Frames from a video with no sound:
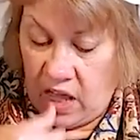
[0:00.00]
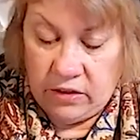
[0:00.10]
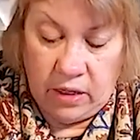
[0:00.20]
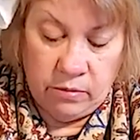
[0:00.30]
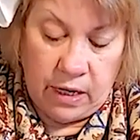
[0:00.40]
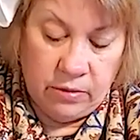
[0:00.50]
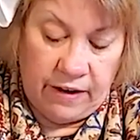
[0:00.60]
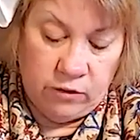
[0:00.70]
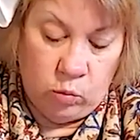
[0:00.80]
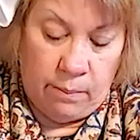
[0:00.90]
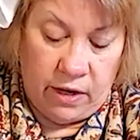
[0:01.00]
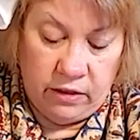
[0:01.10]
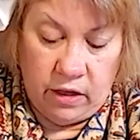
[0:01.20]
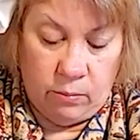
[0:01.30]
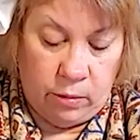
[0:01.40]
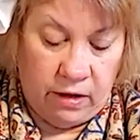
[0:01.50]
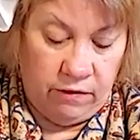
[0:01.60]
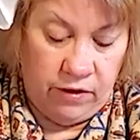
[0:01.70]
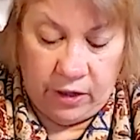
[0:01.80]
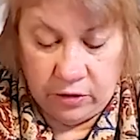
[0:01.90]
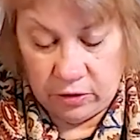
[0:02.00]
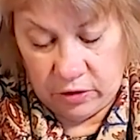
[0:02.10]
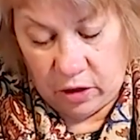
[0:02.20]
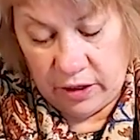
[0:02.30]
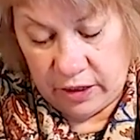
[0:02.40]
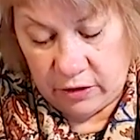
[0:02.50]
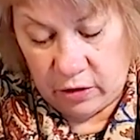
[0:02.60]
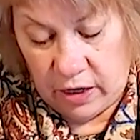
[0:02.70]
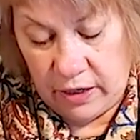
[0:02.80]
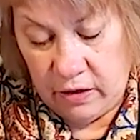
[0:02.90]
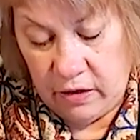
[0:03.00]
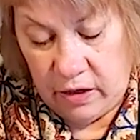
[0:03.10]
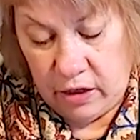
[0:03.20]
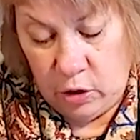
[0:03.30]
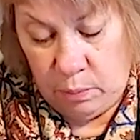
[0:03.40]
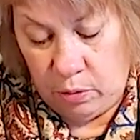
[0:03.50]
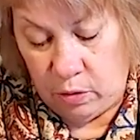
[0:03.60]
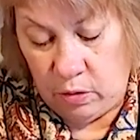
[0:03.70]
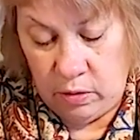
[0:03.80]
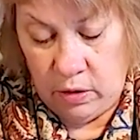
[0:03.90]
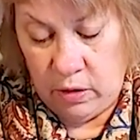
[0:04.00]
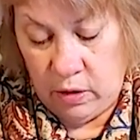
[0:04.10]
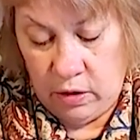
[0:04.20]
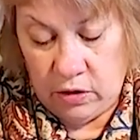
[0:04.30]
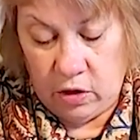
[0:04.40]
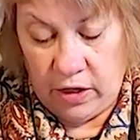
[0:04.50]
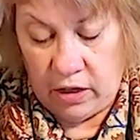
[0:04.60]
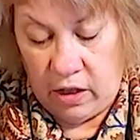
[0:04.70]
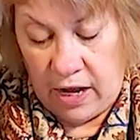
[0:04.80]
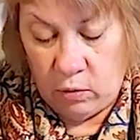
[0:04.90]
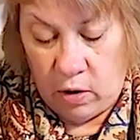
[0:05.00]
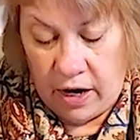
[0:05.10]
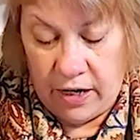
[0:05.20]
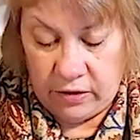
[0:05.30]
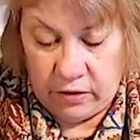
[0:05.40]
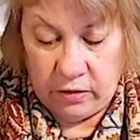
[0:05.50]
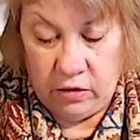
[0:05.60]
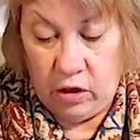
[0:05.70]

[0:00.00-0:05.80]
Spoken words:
And sometimes I have to wet my thumb when my fingers are starting to get dry. And you pull. Turn it clockwise.